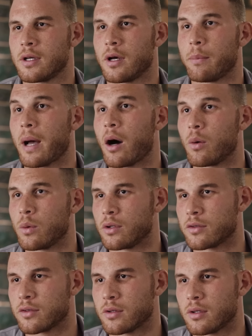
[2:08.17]
about
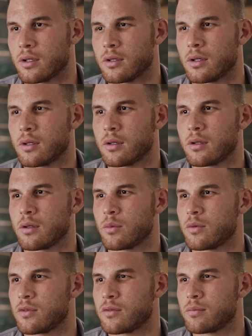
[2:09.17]
Wilson. And it
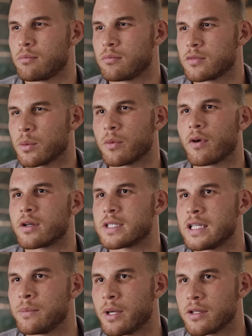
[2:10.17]
was some of our
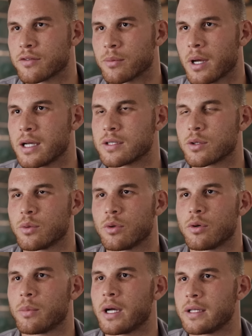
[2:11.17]
teammates from high
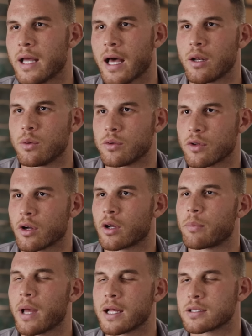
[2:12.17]
school, my dad, who was our
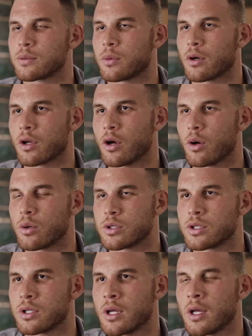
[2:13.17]
basketball
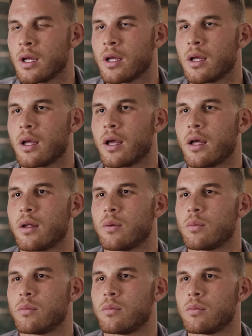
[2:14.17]
coach,
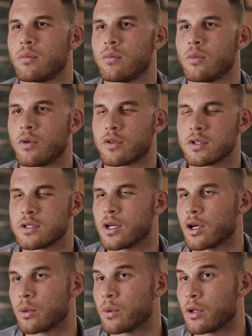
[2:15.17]
and Wilson's
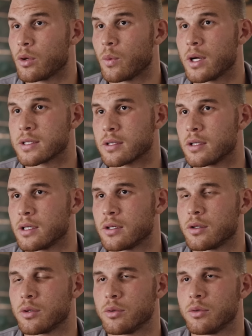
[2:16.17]
younger brother,
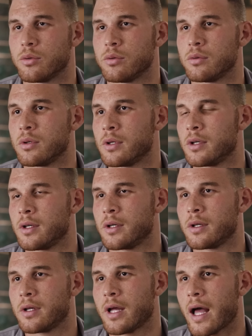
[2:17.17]
Wesley, who
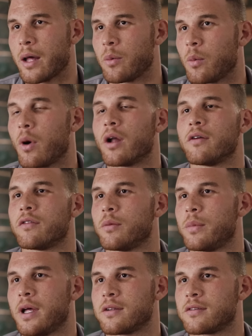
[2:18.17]
had one of the
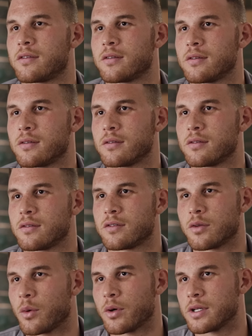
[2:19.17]
best
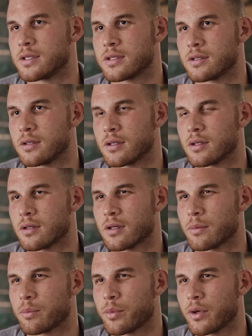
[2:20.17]
stories
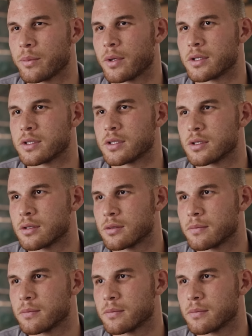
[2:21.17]
that pretty much